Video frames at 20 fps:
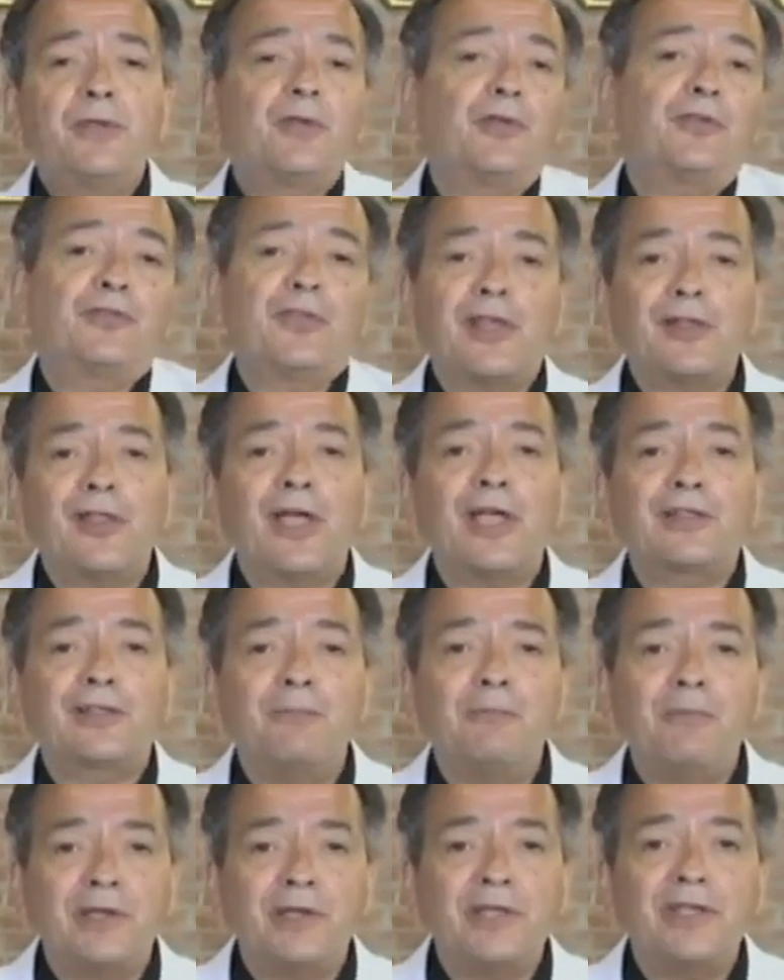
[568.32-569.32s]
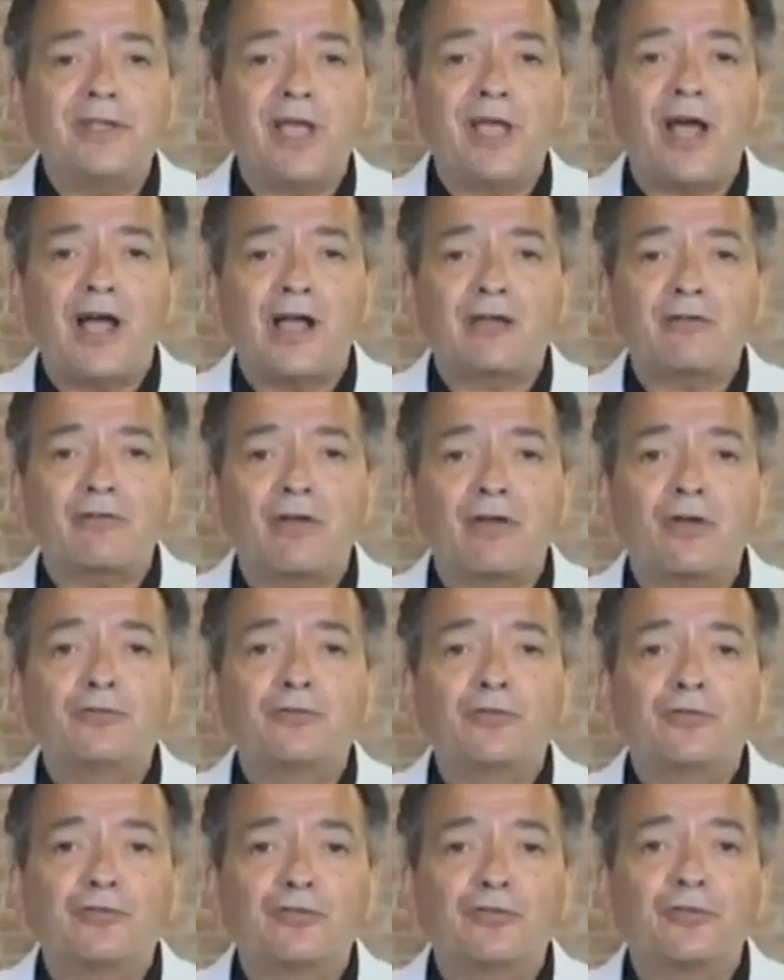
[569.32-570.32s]
because they're like the money
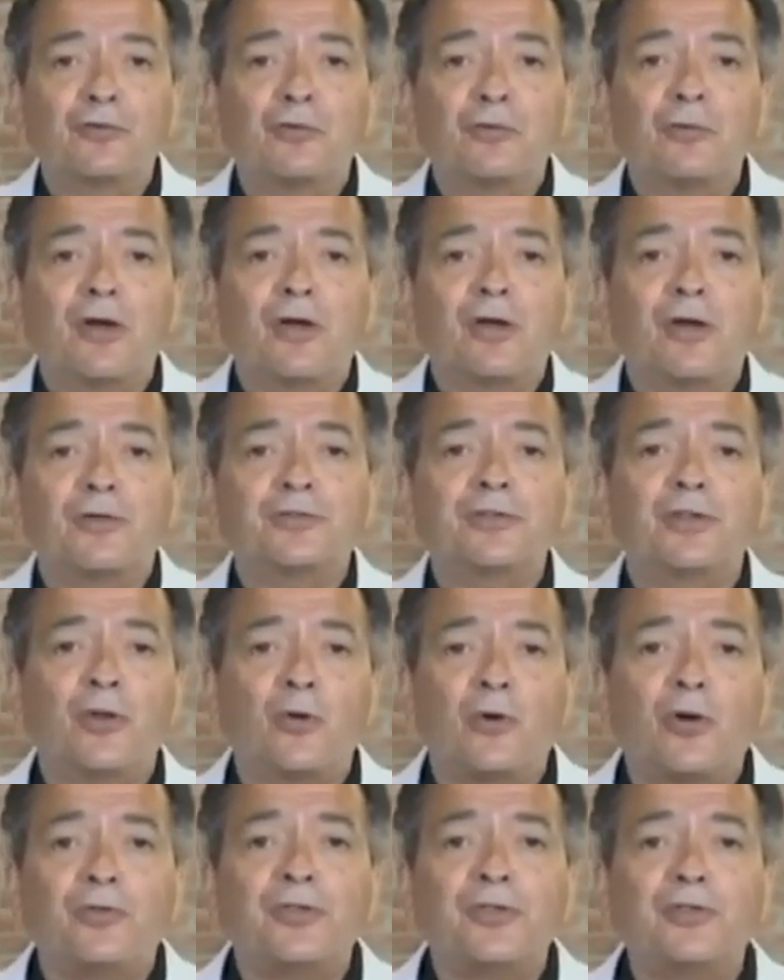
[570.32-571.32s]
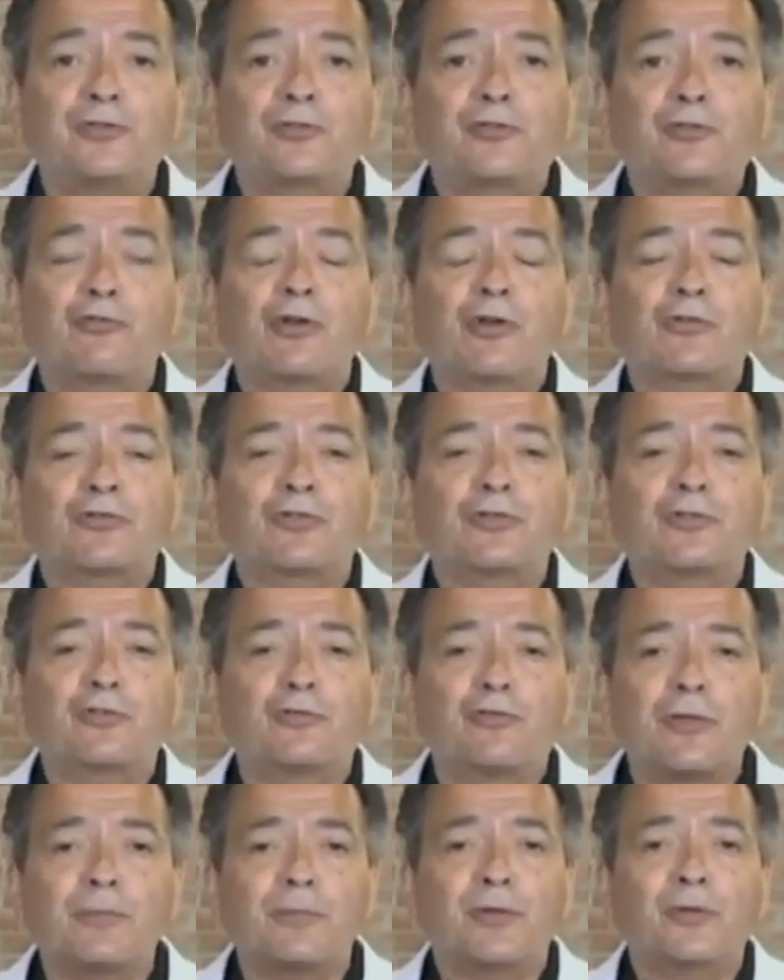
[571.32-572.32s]
cockroaches of the world. You know, all these crooks
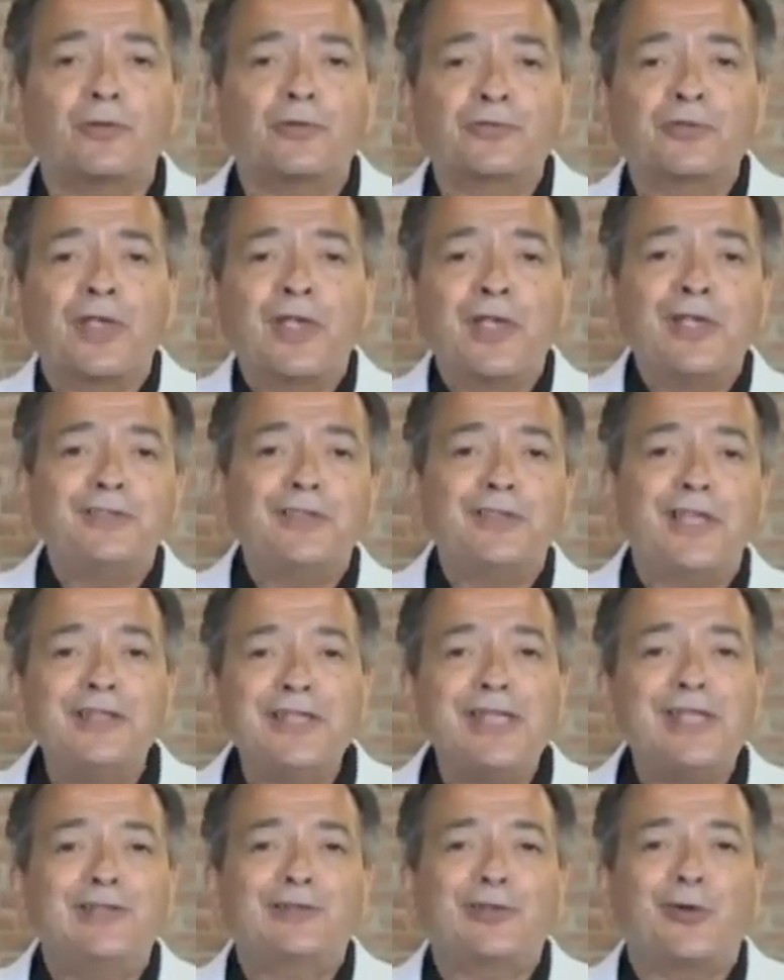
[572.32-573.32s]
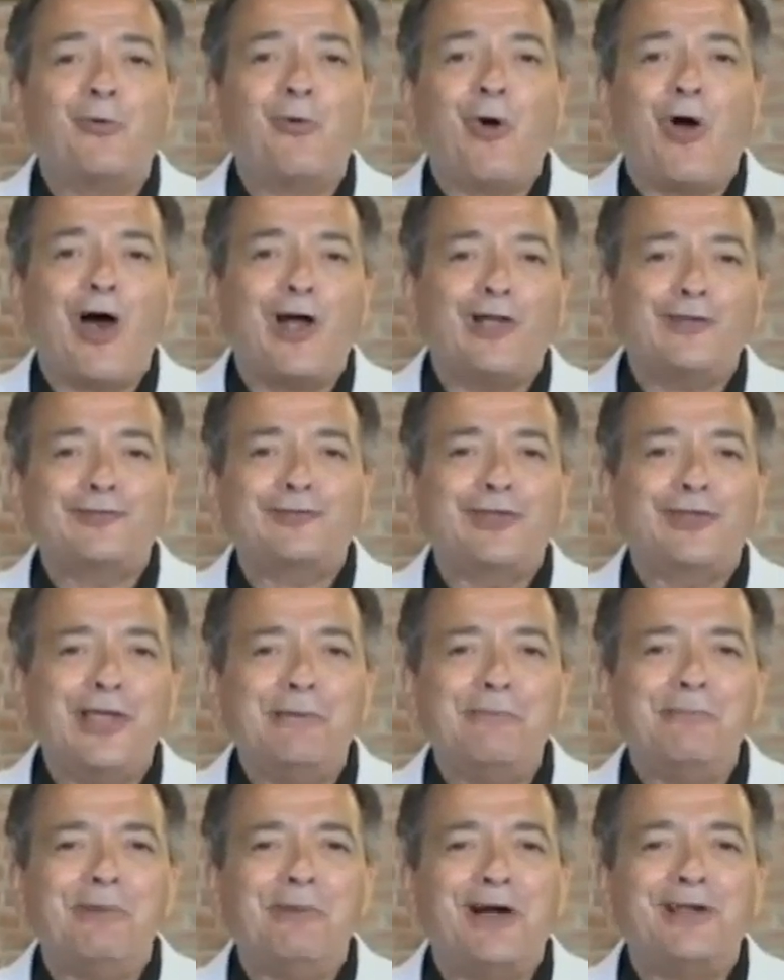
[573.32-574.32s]
and criminals, they need to wash
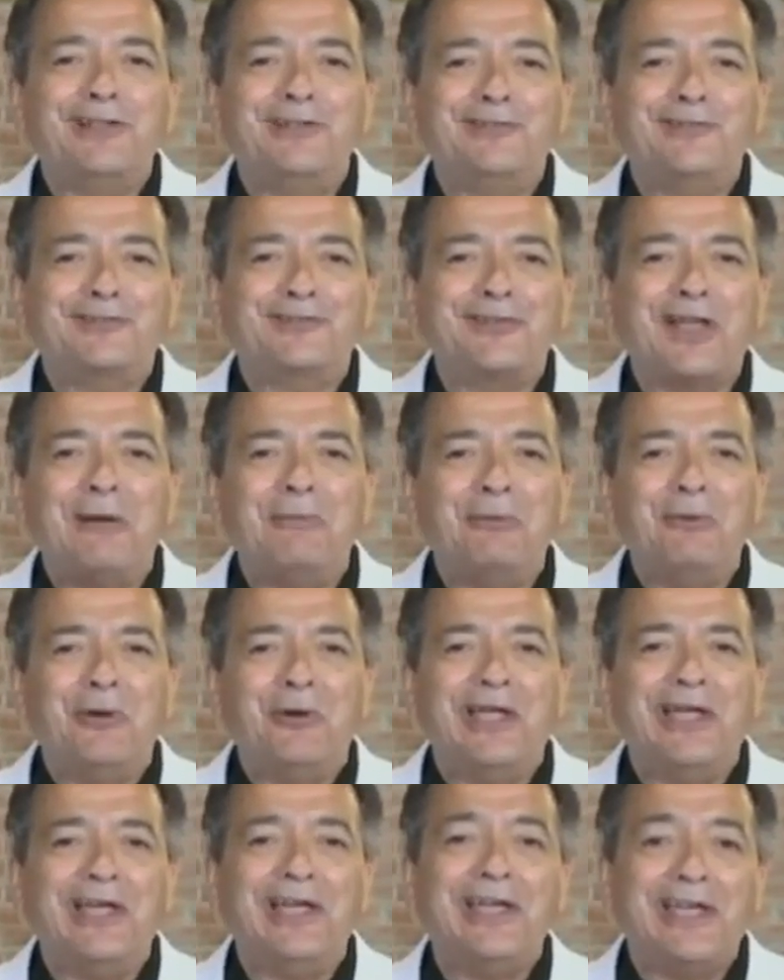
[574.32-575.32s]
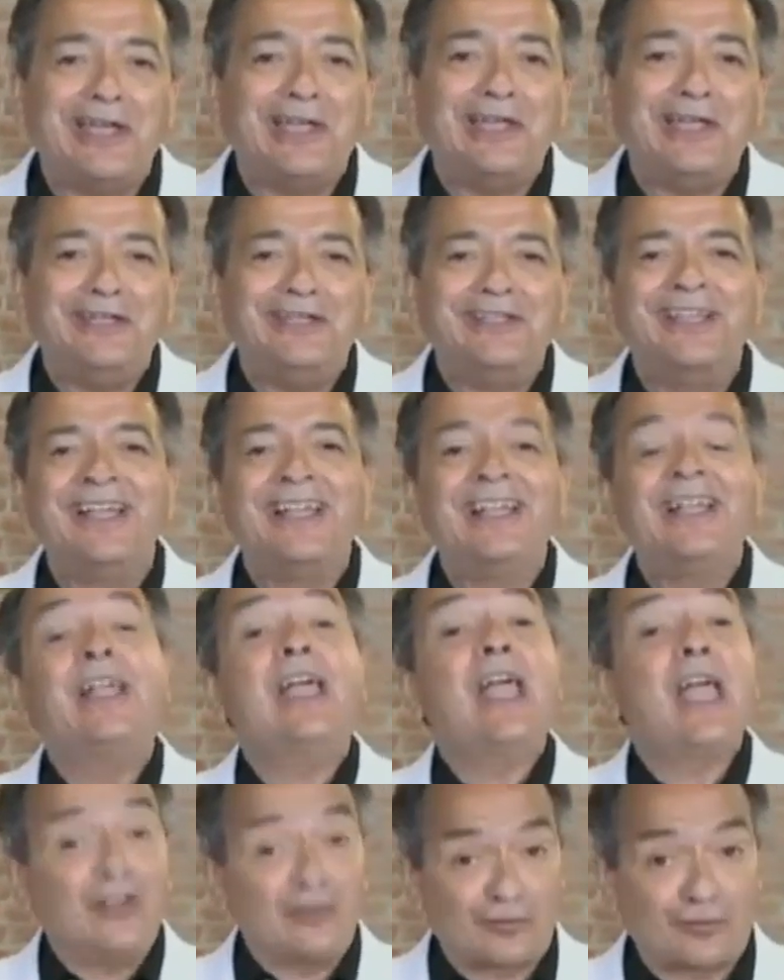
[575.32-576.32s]
their money somewhere. Hey,
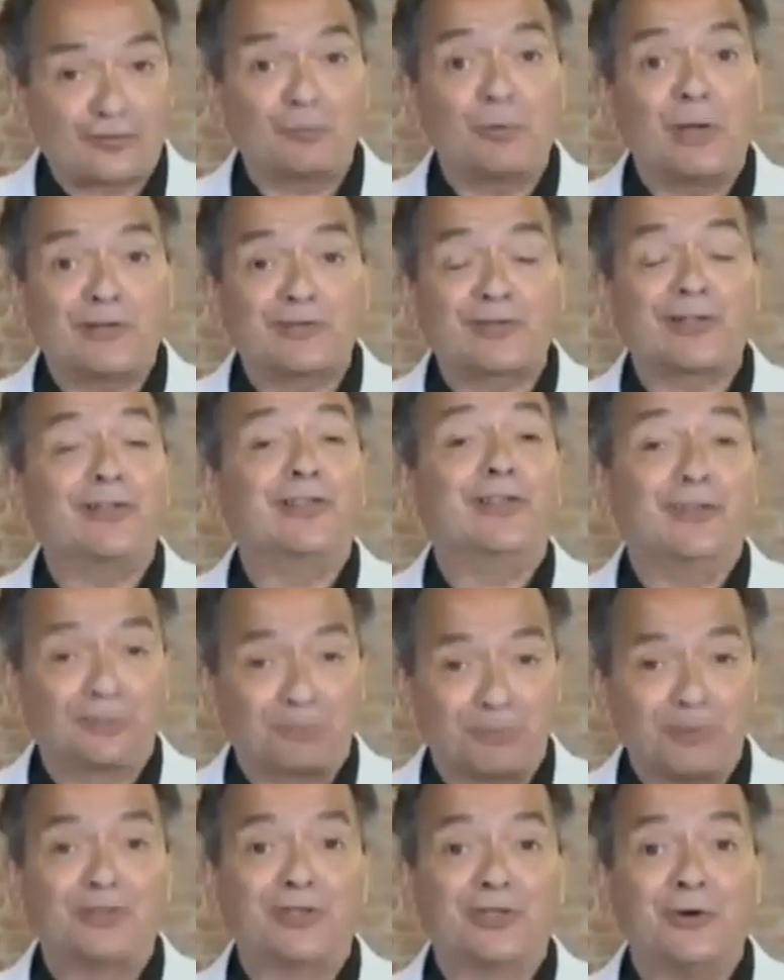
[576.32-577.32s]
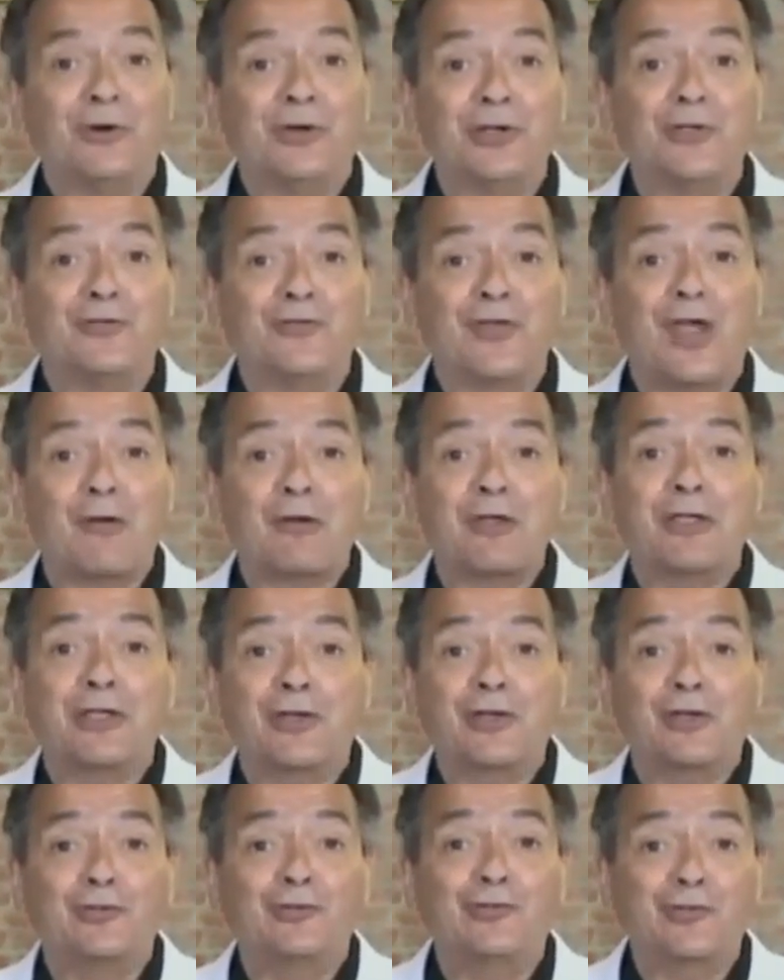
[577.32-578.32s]
and Switzerland's been doing a very
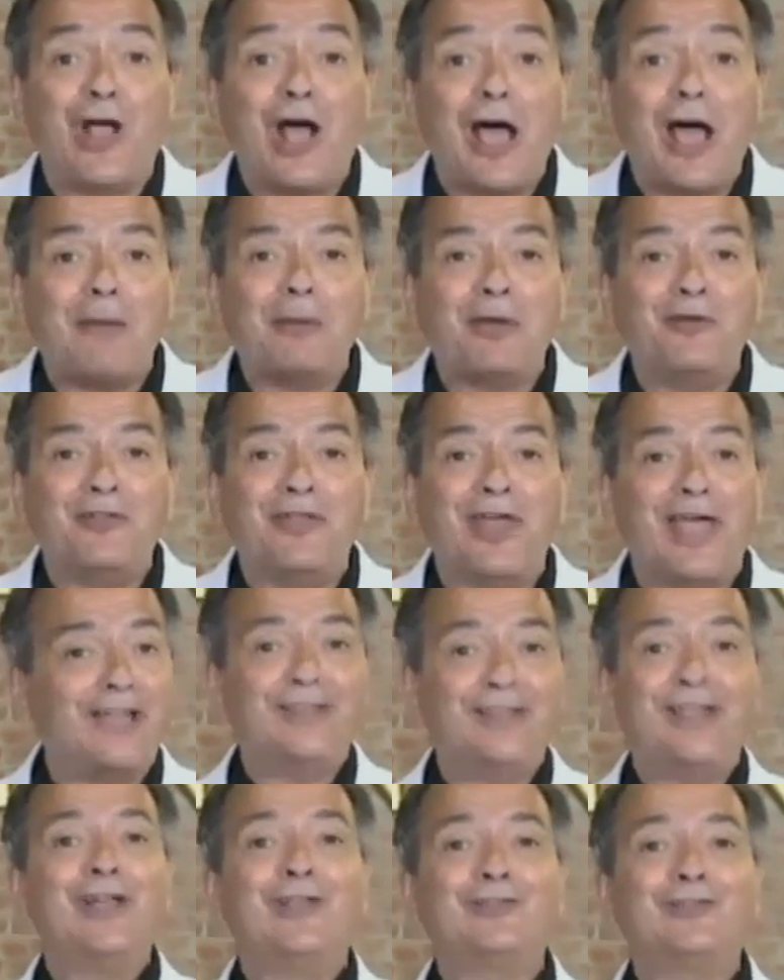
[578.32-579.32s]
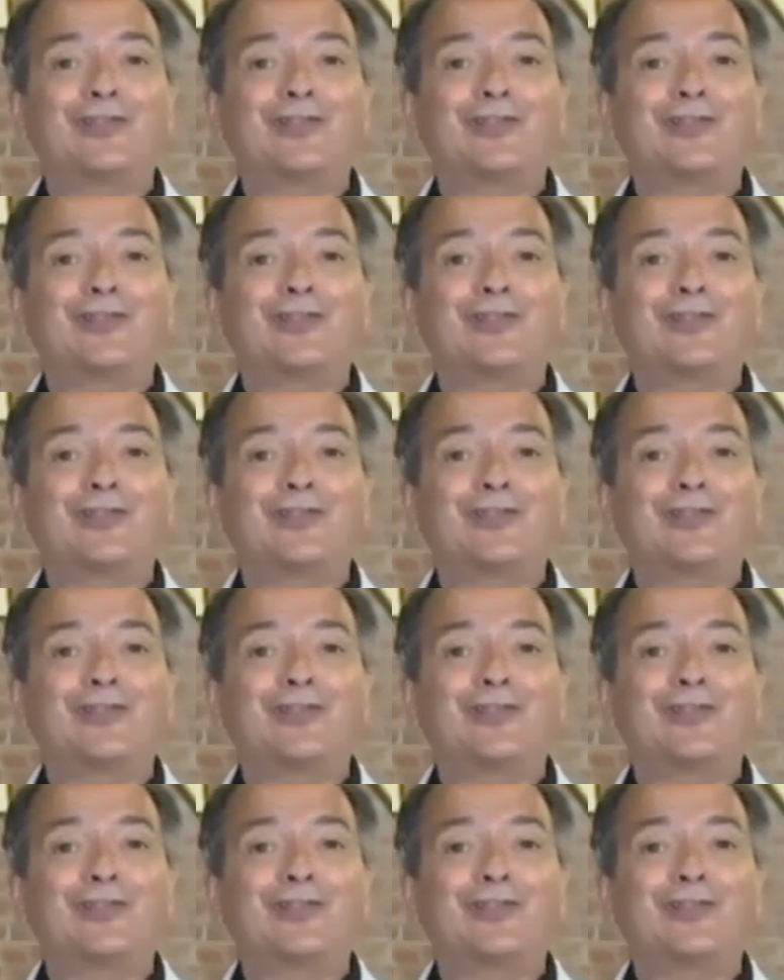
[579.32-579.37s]
good job of that.